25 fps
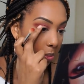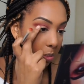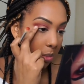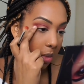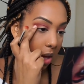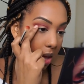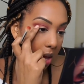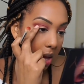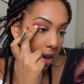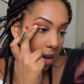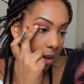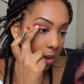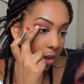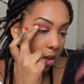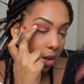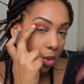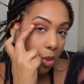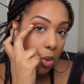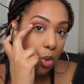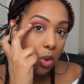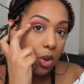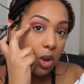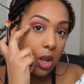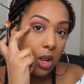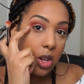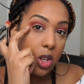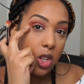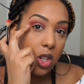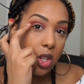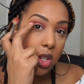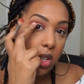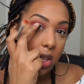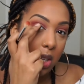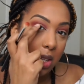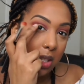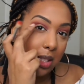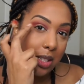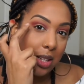my outer corner and
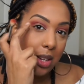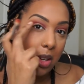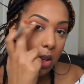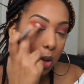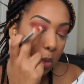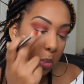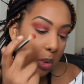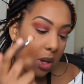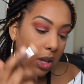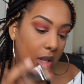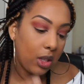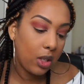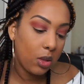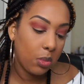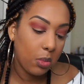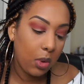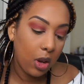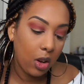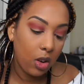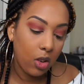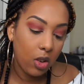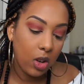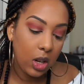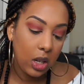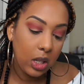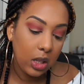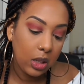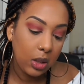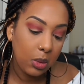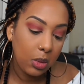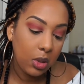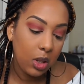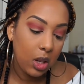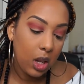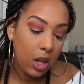just a little bit into my crease.